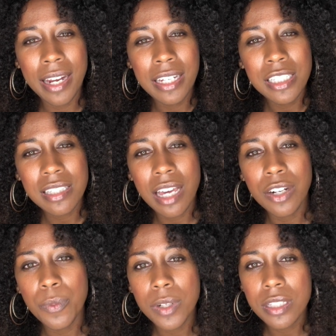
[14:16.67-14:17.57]
I just
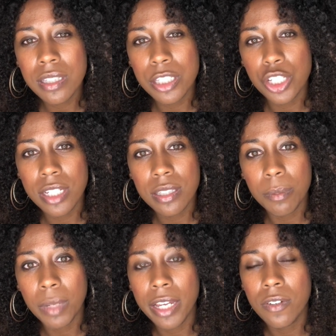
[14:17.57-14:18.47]
kind of wanted to shed
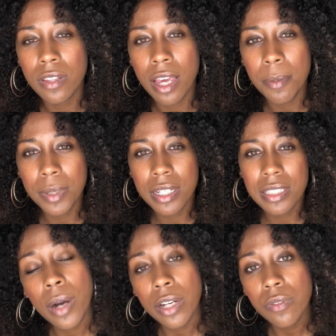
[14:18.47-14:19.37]
some light on that,
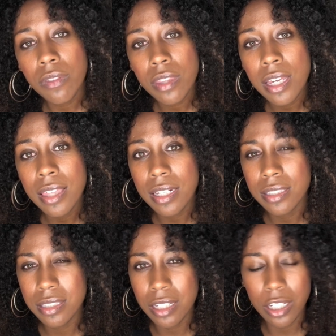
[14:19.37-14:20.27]
because I don't think that
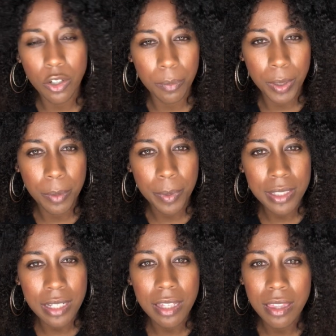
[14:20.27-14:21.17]
it's done on
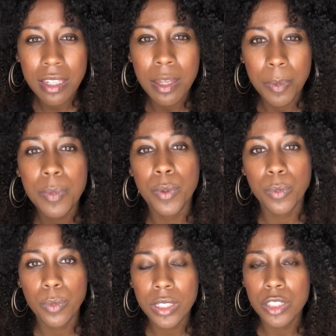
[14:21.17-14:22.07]
purpose. I think that
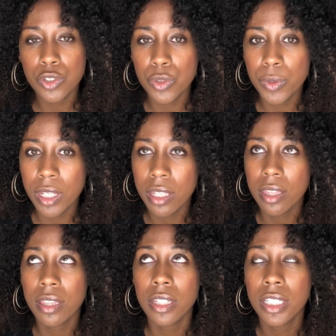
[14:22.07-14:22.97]
people really do think
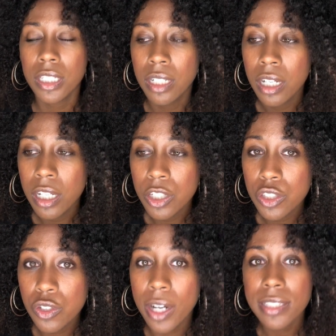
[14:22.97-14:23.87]
that they're
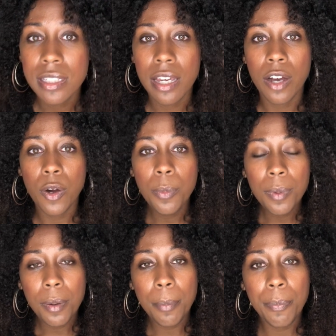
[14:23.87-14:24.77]
trying to help,
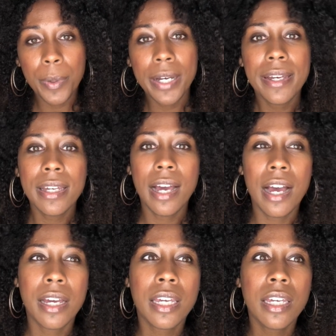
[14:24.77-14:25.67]
but
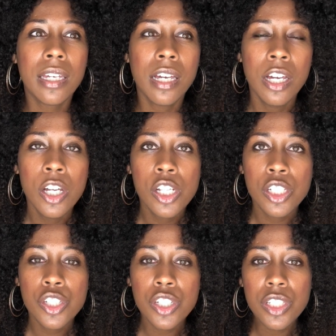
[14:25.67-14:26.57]
I
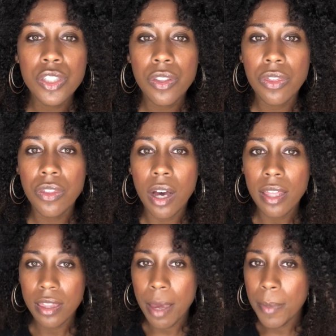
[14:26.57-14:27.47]
just
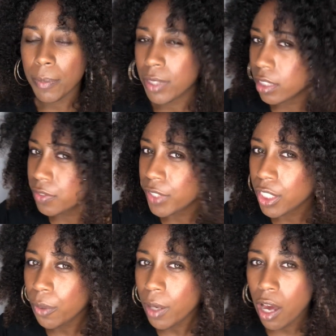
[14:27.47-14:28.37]
thought that maybe this
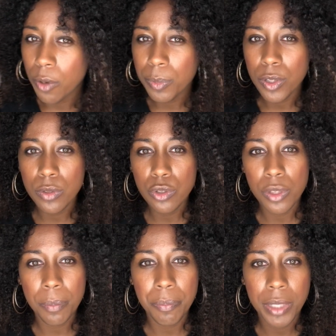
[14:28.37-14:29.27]
video would help you
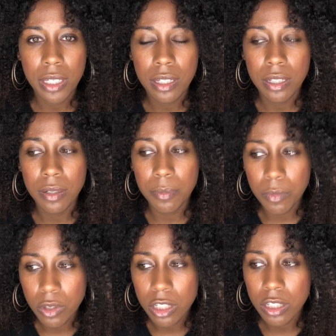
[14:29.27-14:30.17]
to be
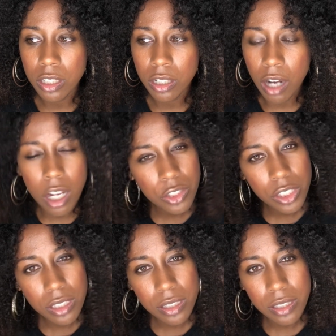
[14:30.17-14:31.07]
more
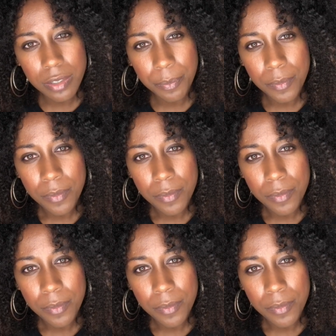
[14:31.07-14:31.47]
conscious